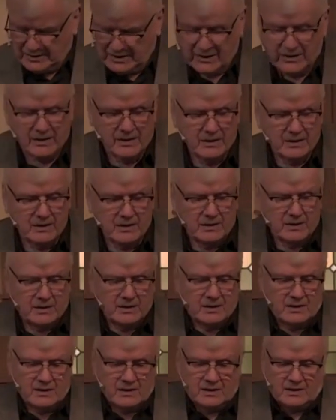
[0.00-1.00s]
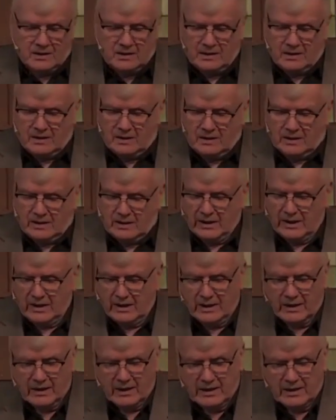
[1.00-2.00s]

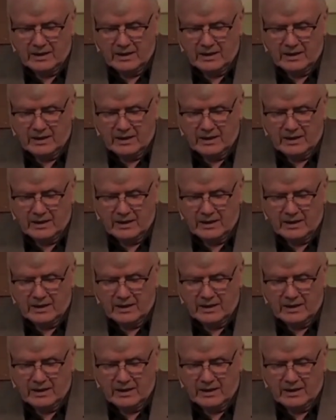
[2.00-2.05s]
(silence)